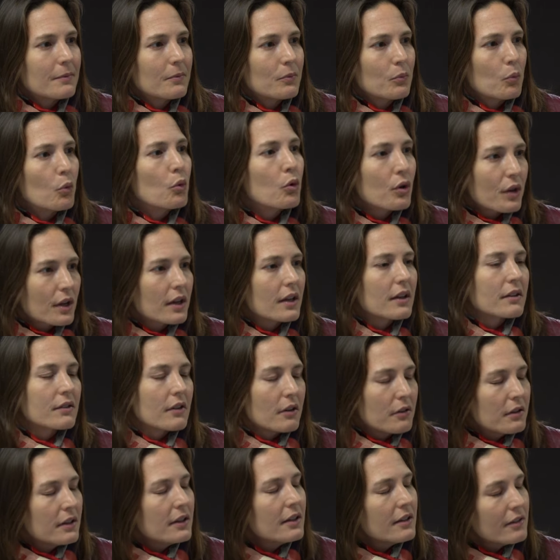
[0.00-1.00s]
Walking is
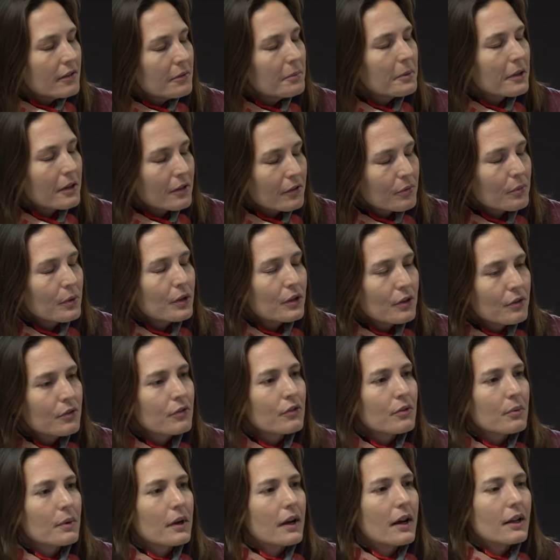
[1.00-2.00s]
only easy because we're
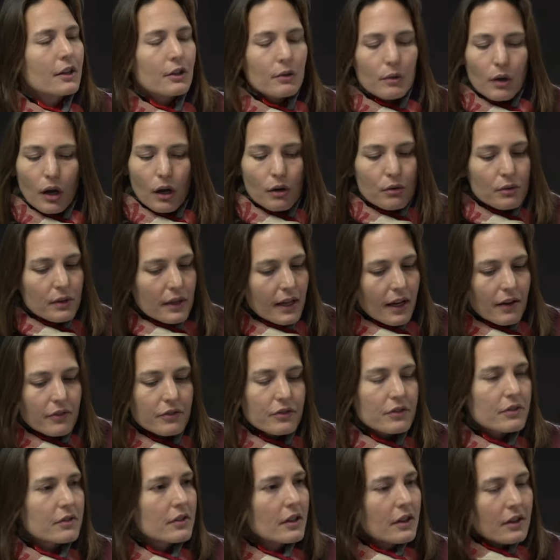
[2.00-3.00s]
used to it. And you only
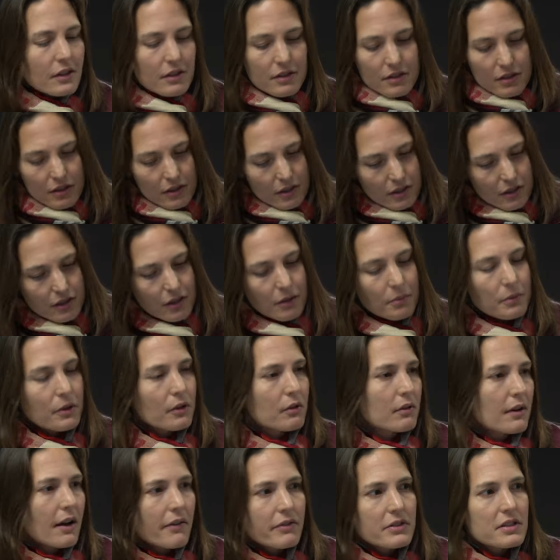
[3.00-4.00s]
have to turn up
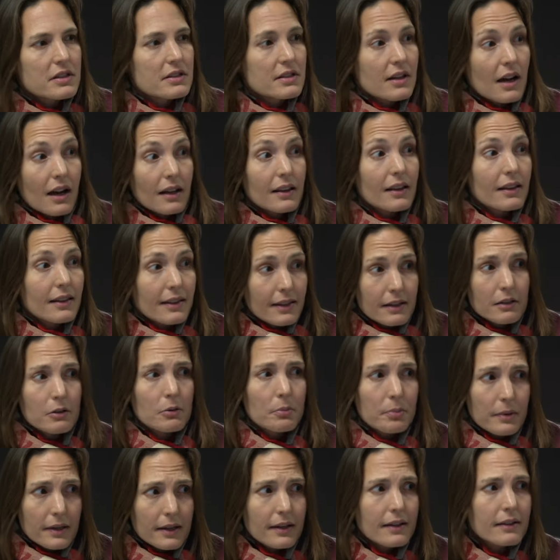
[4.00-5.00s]
the gravity dial a
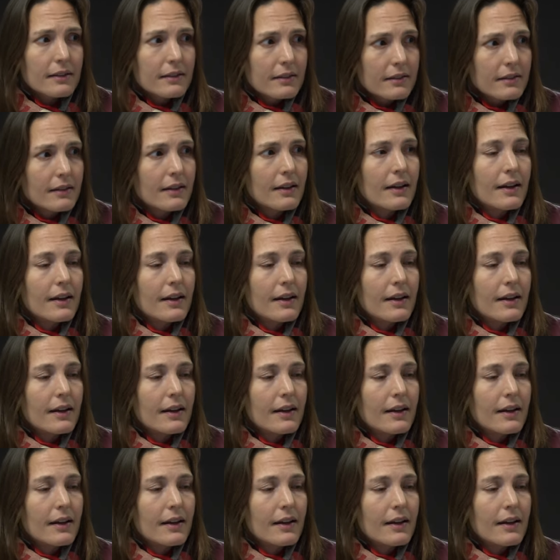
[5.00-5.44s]
little bit